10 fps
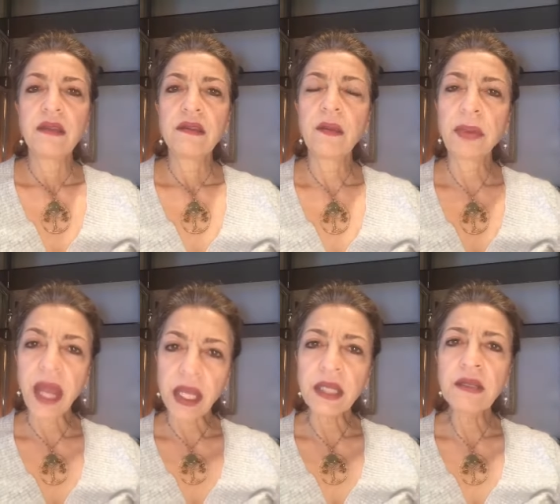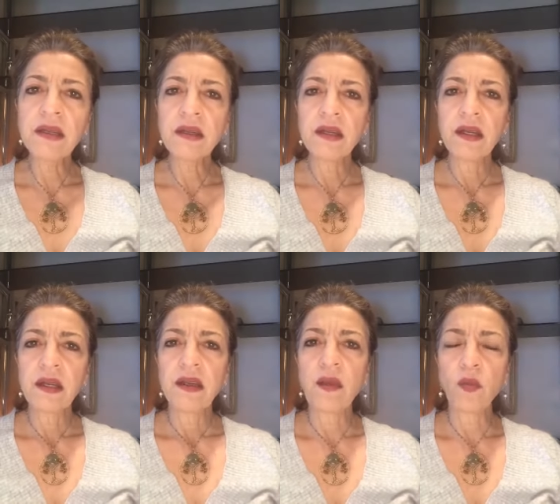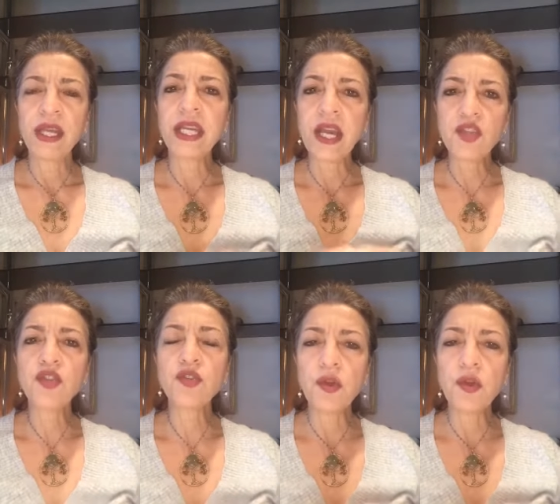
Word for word: the pain, and we get to the